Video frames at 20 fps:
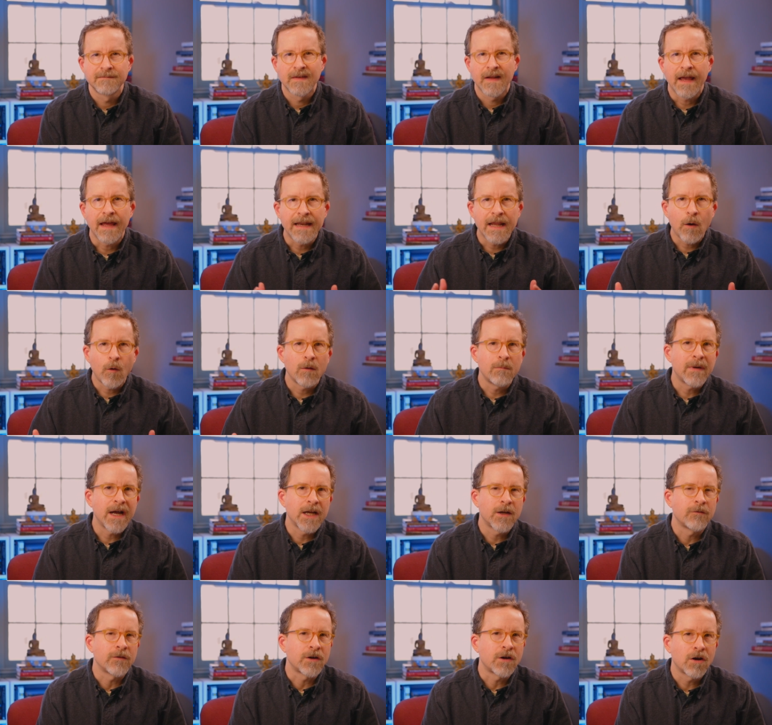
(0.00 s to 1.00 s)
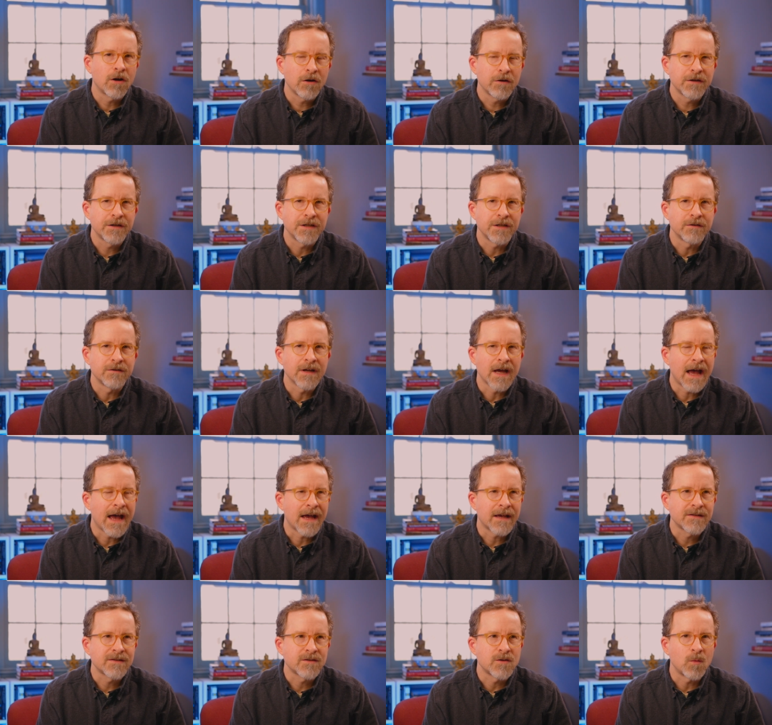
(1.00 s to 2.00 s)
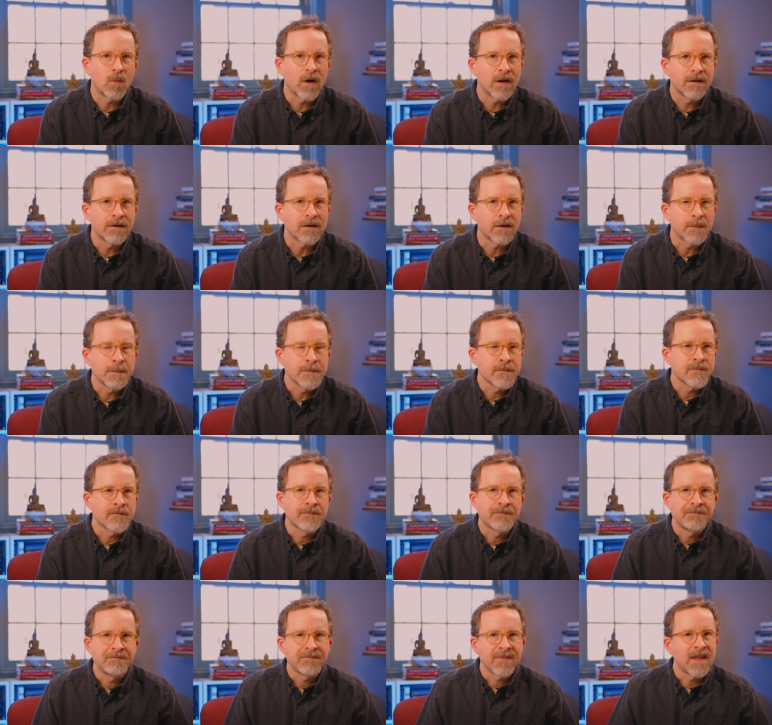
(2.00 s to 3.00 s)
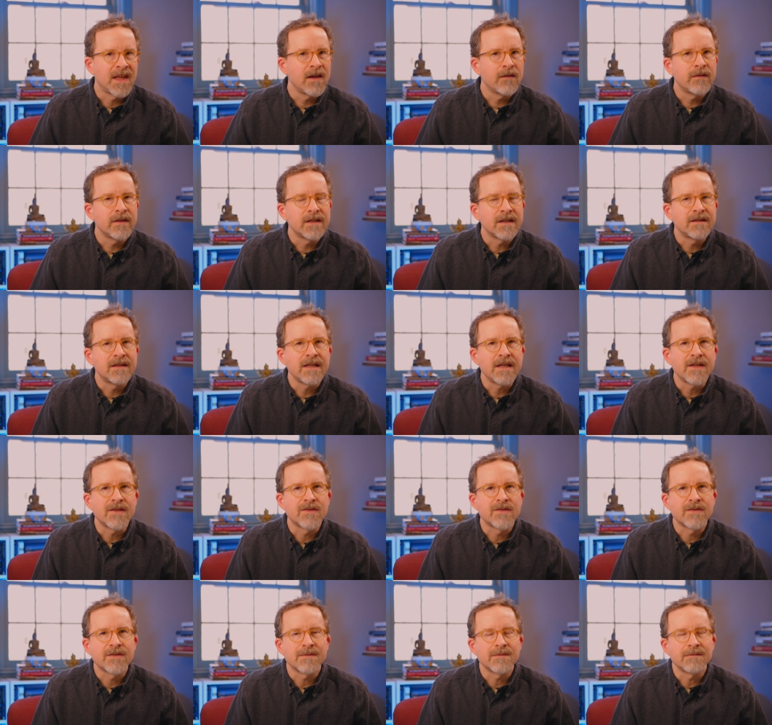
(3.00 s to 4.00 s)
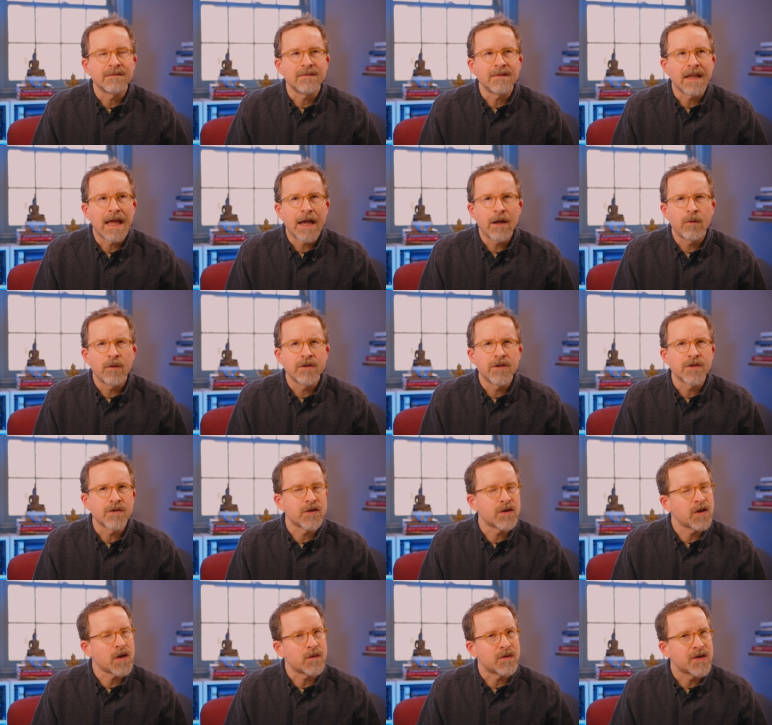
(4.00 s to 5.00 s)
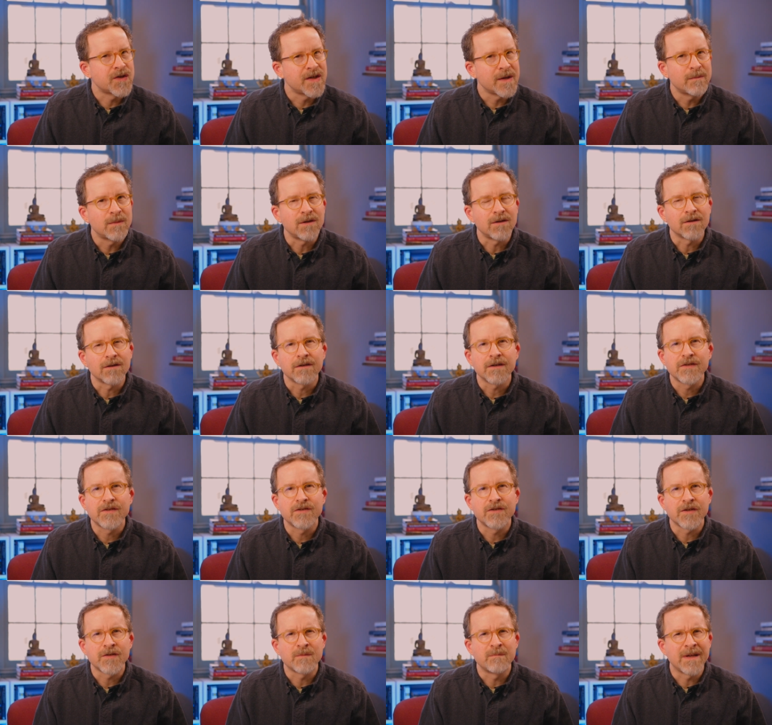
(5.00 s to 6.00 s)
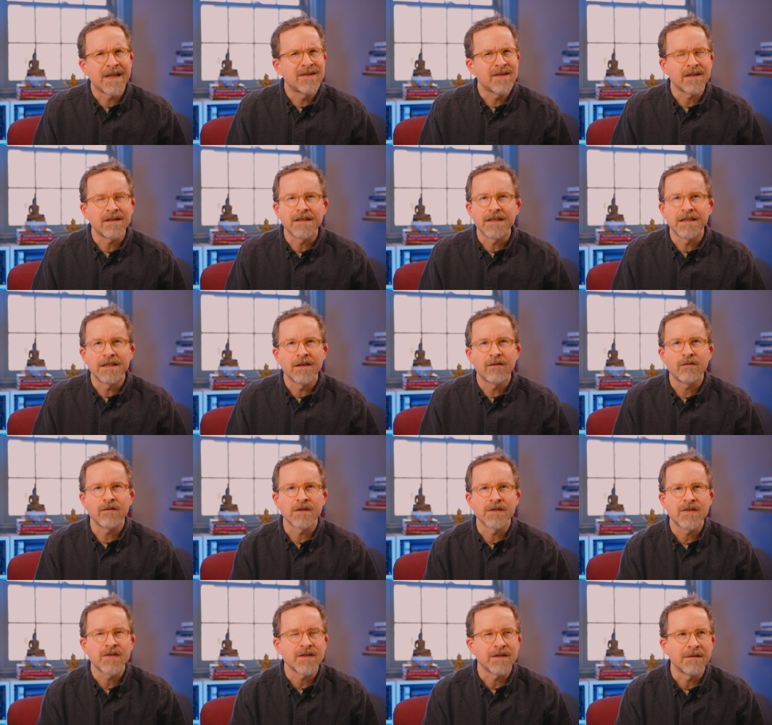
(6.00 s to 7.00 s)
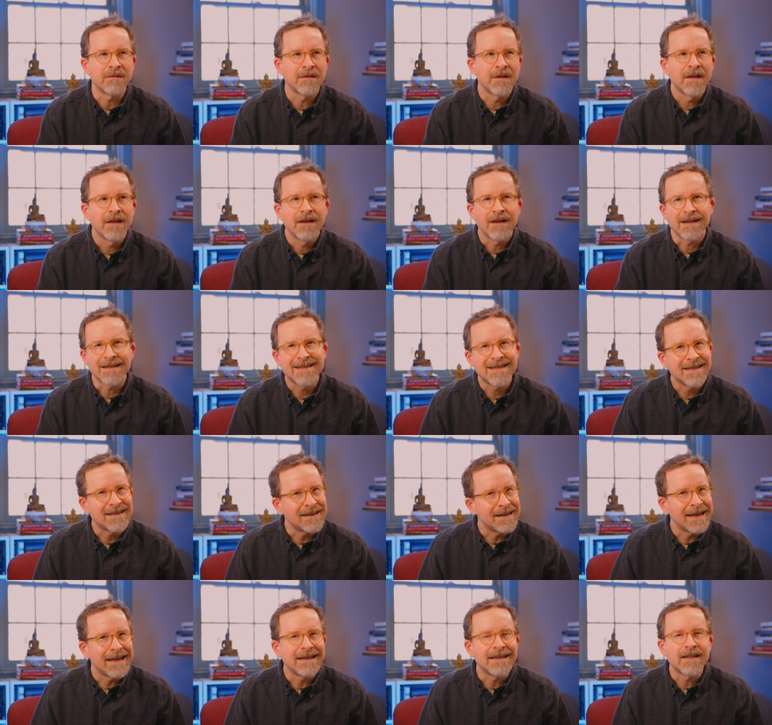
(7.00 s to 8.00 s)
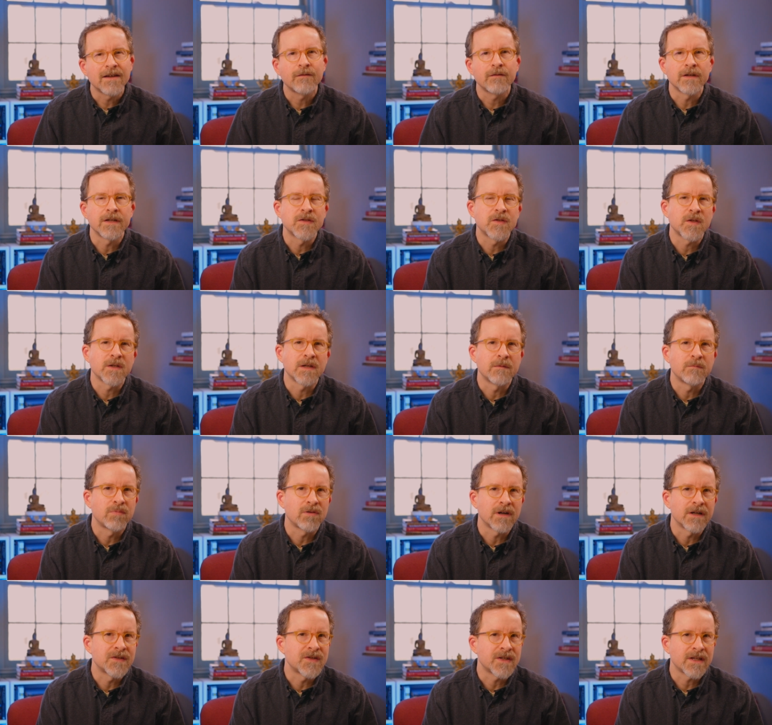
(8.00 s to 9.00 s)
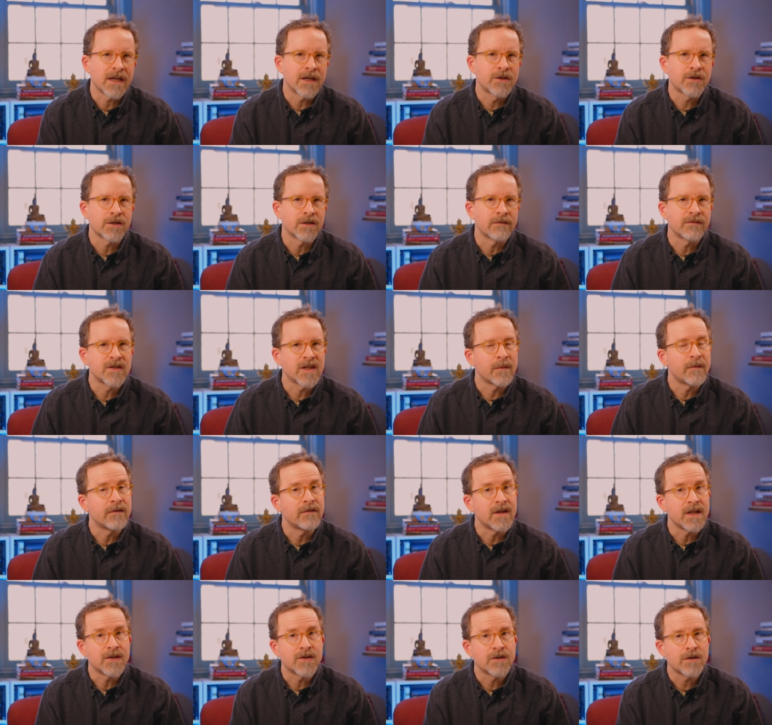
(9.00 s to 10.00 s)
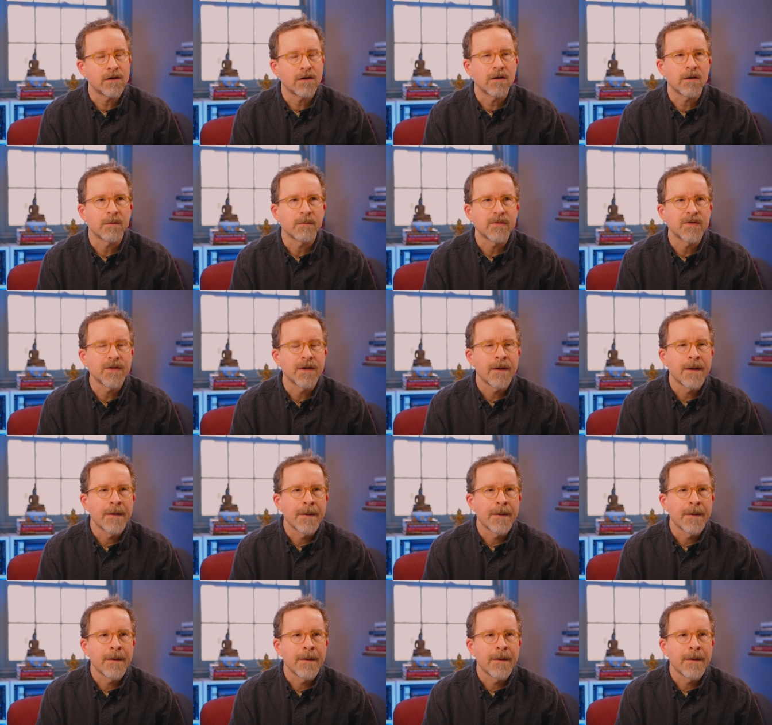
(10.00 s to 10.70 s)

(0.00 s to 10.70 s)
And now it might have occurred to you to ask, to wonder, given that these languages are so similar, it's just basically a difference in a slight difference in pronunciation of some of these terms.